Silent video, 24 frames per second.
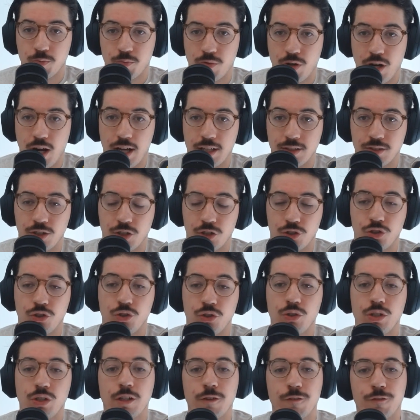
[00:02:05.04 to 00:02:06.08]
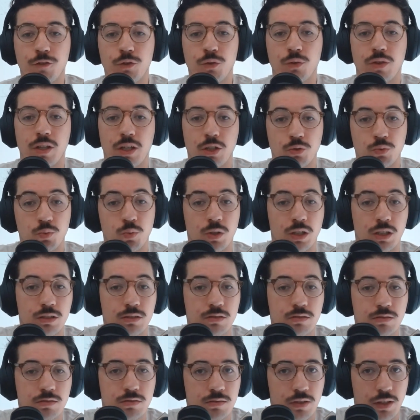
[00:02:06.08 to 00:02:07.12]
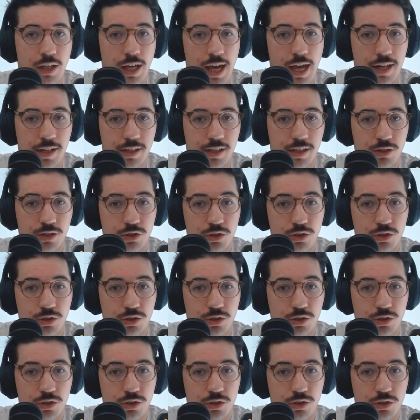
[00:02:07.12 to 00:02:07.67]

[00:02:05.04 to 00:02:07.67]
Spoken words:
process, you need a few things. 1, editing.